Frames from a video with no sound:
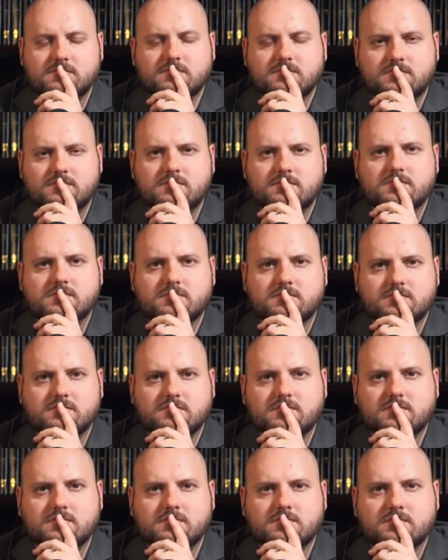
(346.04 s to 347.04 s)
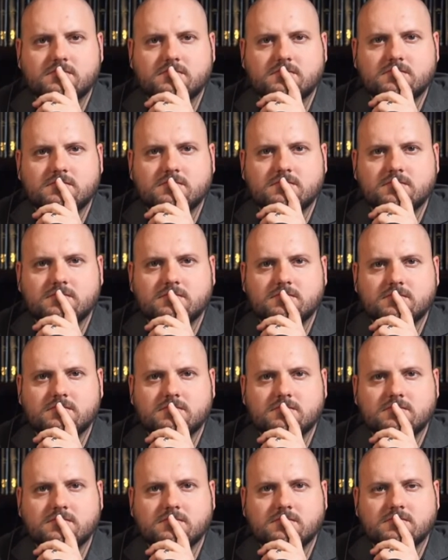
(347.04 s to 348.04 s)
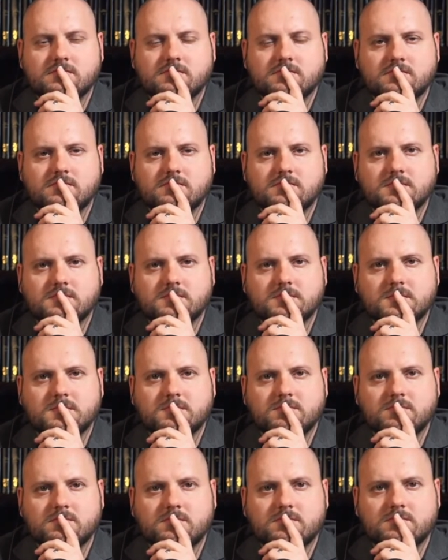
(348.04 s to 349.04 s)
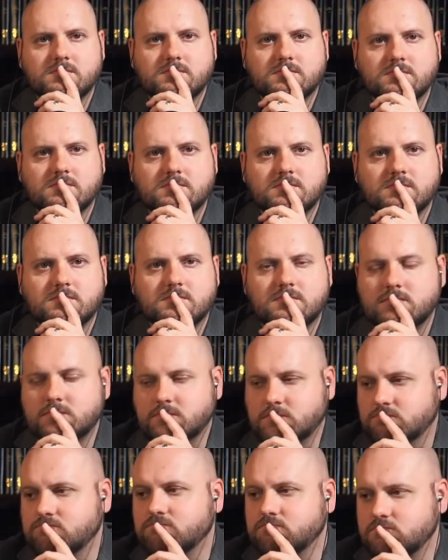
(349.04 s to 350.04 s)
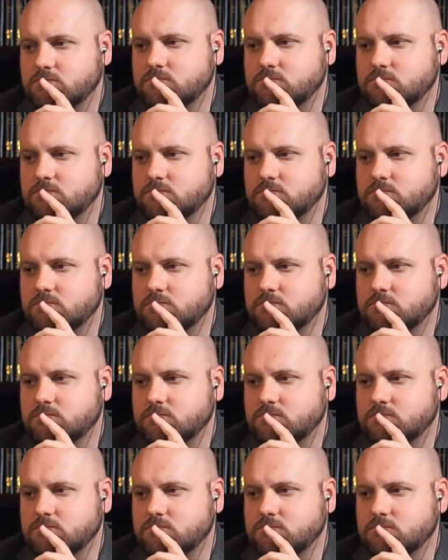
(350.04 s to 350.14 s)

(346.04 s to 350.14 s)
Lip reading: [no speech]